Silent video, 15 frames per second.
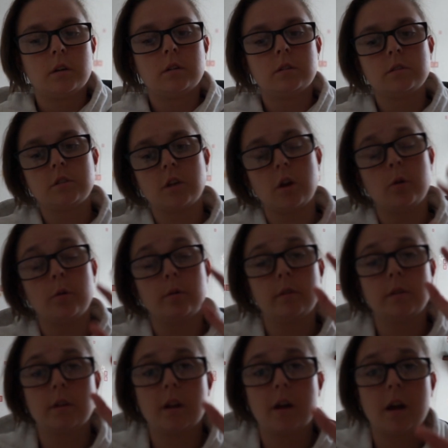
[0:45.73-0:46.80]
So
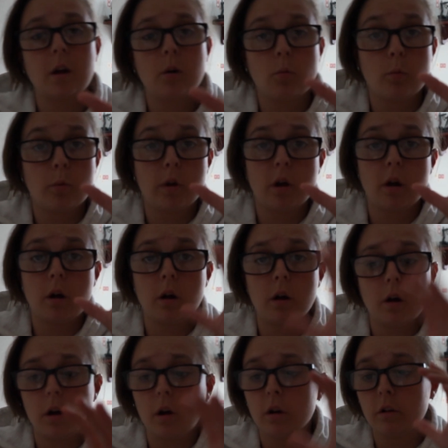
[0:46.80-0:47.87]
now we are
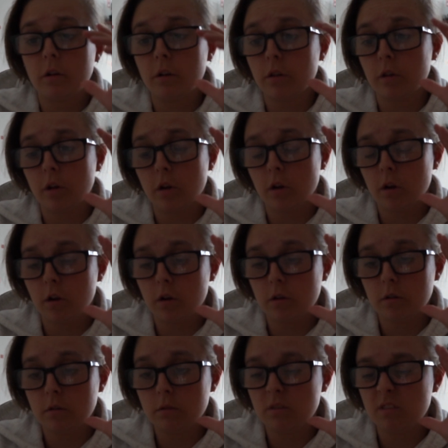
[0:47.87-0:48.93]
on the
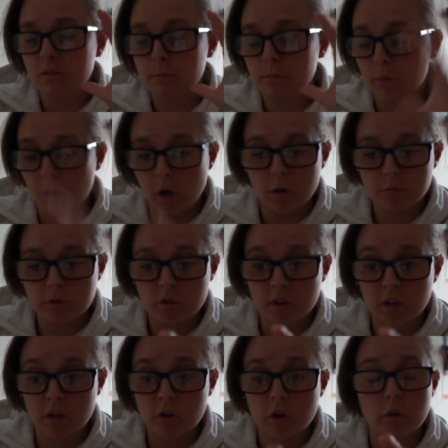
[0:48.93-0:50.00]
my home
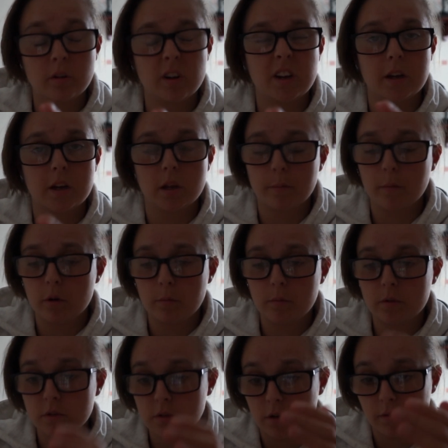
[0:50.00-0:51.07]
screen currently at the
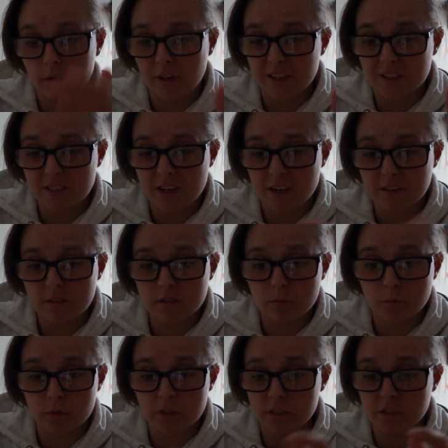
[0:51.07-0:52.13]
moment. I've got a text
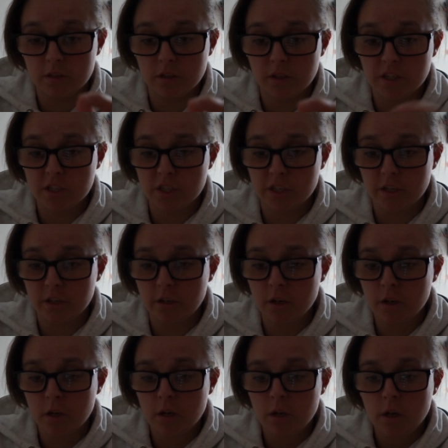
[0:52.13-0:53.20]
which is Nietzsche
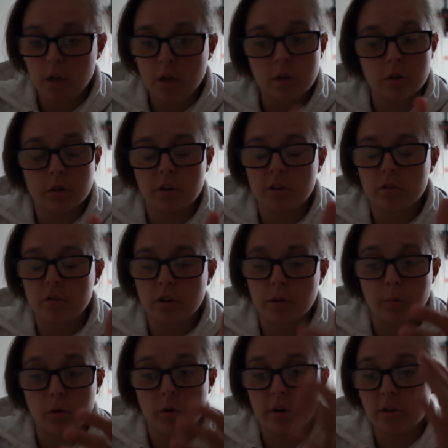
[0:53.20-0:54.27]
nothing
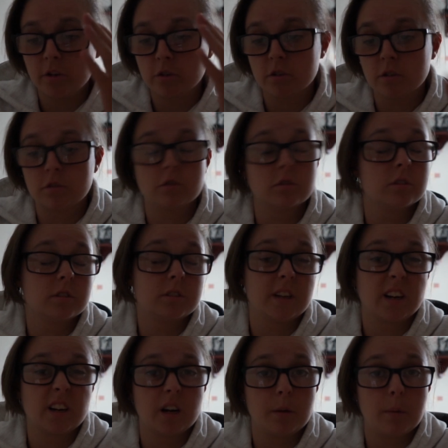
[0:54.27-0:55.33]
important. It's just just
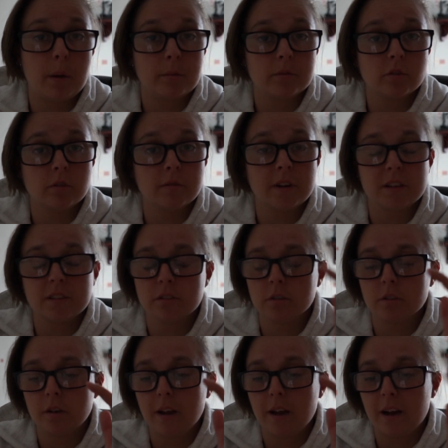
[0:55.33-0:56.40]
technically about my driving
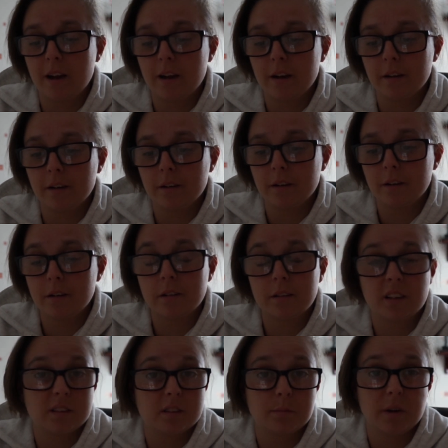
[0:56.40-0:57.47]
lesson, and
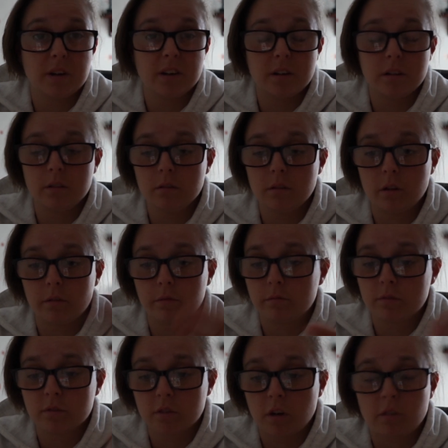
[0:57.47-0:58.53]
that's about it. I've
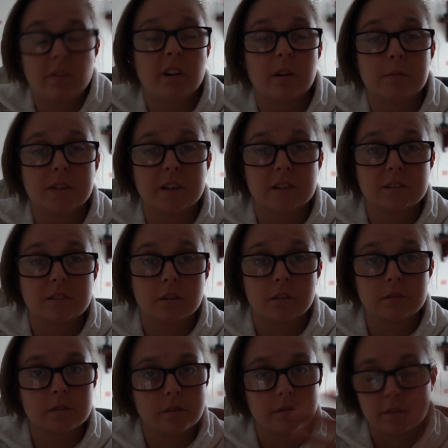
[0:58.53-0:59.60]
just got random text stuff,
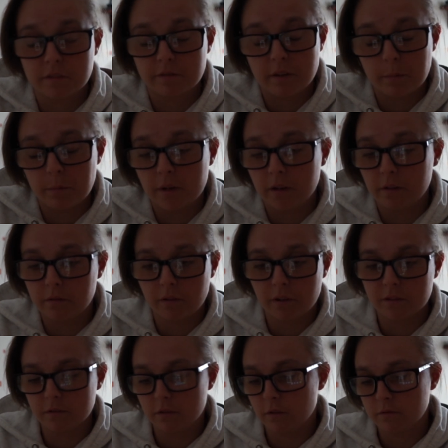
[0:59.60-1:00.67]
so see family and
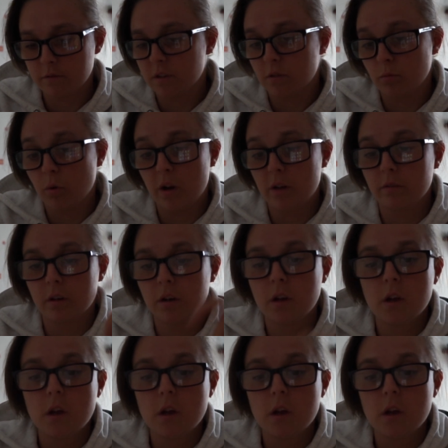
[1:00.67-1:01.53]
friends, and obviously whatever.